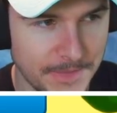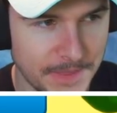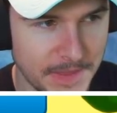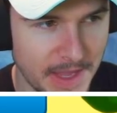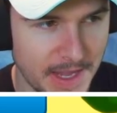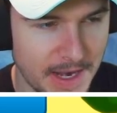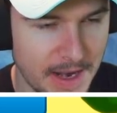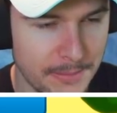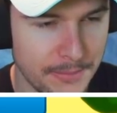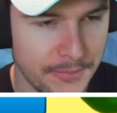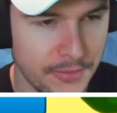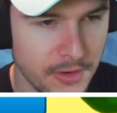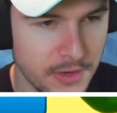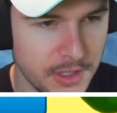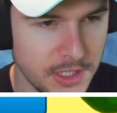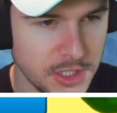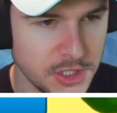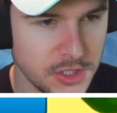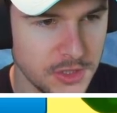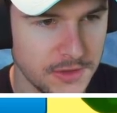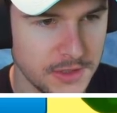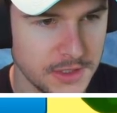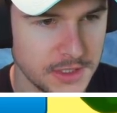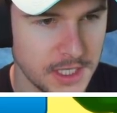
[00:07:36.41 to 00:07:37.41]
And I'm pretty
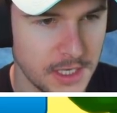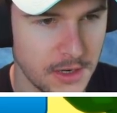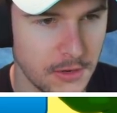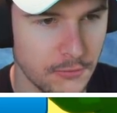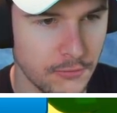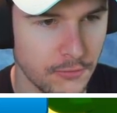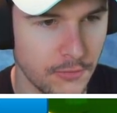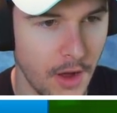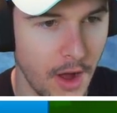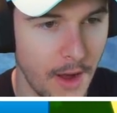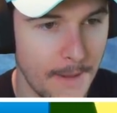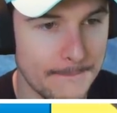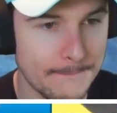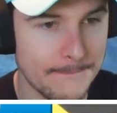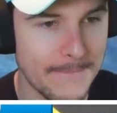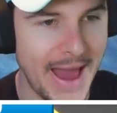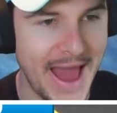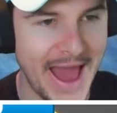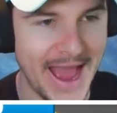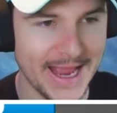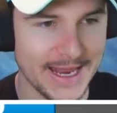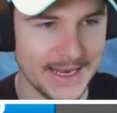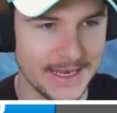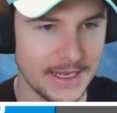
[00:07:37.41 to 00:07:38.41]
sure there's like a, a
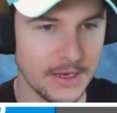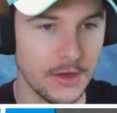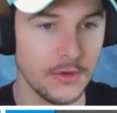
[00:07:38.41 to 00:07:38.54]
magnet.